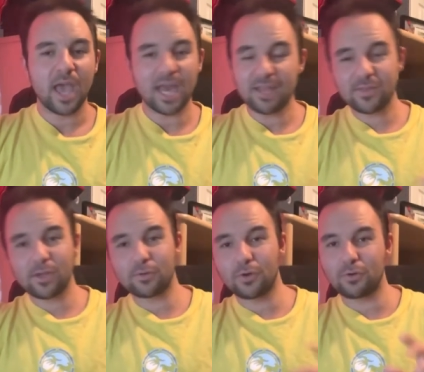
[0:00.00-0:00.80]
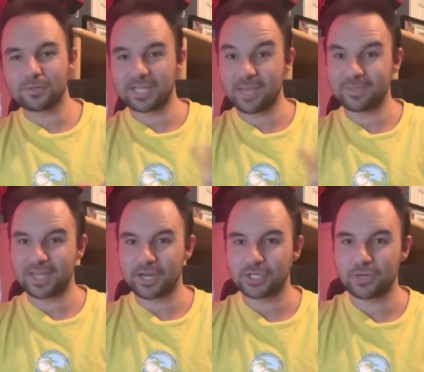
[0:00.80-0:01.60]
And even there at locals, like he was
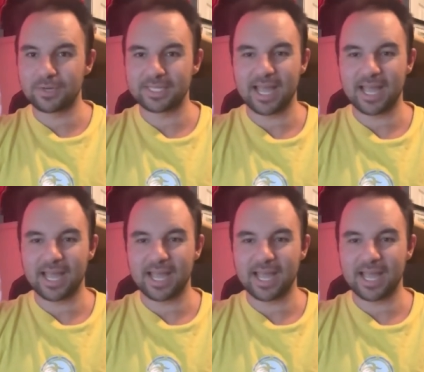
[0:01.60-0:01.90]
kind of showing his